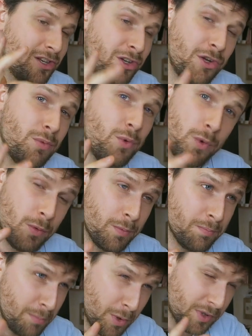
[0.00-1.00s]
You
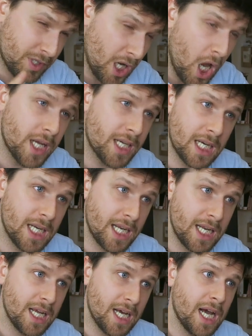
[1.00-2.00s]
will most
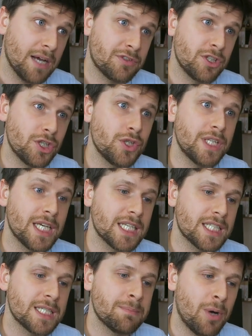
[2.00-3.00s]
likely have to do
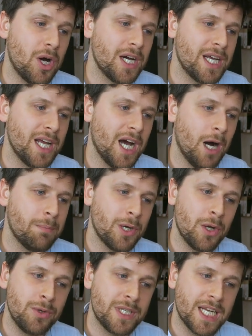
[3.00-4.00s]
this by
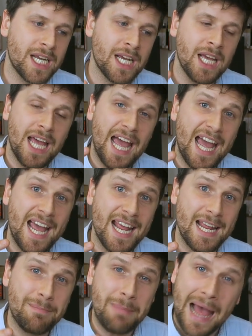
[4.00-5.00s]
uploading
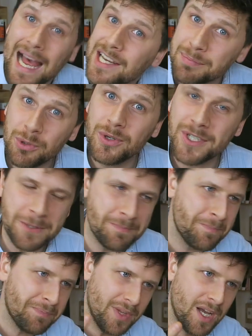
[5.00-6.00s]
a passport,
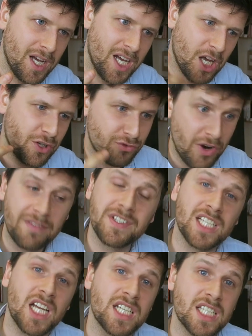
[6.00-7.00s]
a
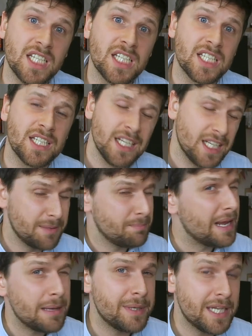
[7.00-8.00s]
driver's license,
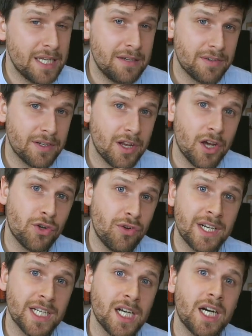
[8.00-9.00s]
and maybe even a
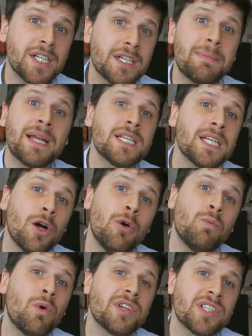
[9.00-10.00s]
credit card, depending
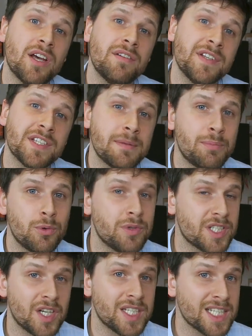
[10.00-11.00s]
on what service the
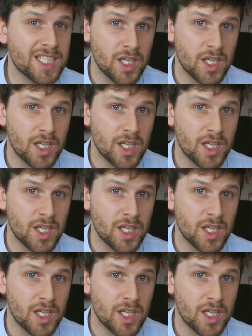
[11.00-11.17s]
porn site